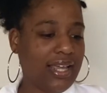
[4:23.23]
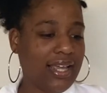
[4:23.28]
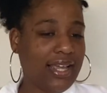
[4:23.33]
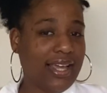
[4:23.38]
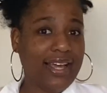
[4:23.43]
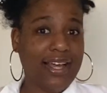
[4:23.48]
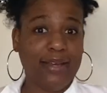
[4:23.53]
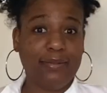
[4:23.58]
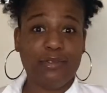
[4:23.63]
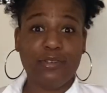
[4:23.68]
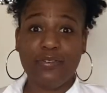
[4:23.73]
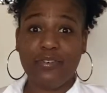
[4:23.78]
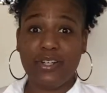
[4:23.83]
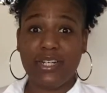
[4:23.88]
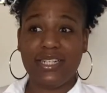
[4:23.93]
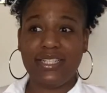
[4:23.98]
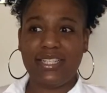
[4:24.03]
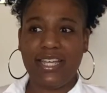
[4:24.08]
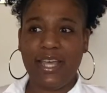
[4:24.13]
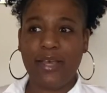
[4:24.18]
So for
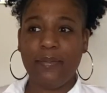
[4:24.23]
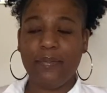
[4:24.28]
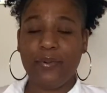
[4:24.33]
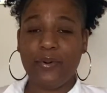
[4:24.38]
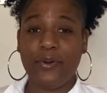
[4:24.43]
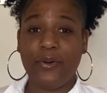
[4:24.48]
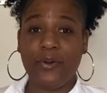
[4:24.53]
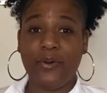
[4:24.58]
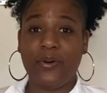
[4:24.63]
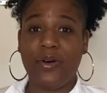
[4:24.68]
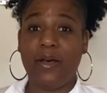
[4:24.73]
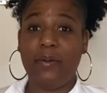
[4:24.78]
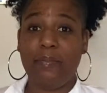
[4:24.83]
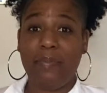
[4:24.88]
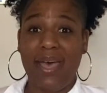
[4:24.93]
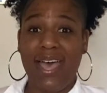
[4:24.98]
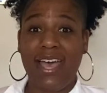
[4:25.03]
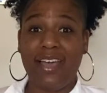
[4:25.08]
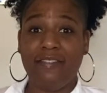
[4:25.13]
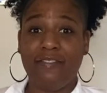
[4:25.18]
example, a
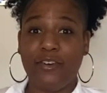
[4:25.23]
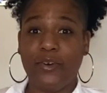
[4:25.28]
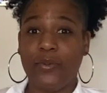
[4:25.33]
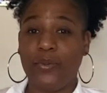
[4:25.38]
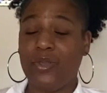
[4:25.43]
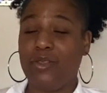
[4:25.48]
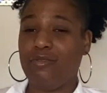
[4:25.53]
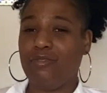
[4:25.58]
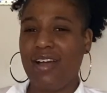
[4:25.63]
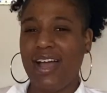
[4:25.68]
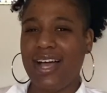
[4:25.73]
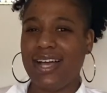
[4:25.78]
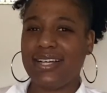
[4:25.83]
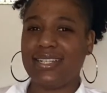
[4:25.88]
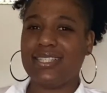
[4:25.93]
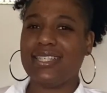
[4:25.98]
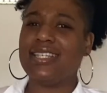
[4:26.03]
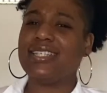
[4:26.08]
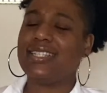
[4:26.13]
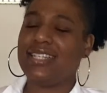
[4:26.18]
bag filled with rocks
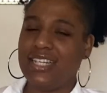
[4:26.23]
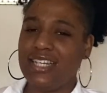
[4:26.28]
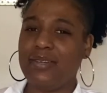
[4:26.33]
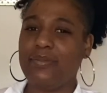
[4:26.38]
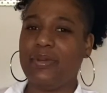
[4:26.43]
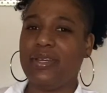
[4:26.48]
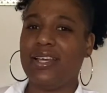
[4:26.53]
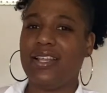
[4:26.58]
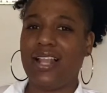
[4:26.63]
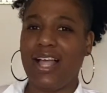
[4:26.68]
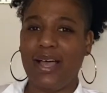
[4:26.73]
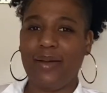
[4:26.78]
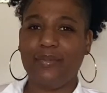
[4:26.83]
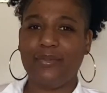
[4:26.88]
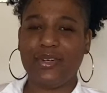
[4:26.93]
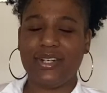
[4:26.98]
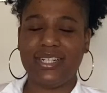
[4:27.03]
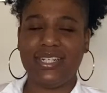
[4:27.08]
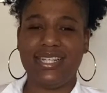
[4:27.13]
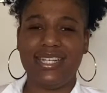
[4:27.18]
is going to be a lot
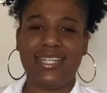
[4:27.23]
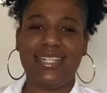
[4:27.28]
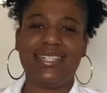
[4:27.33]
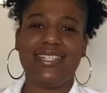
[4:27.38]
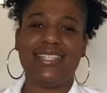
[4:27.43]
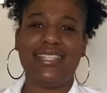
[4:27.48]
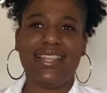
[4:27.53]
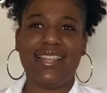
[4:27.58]
more dense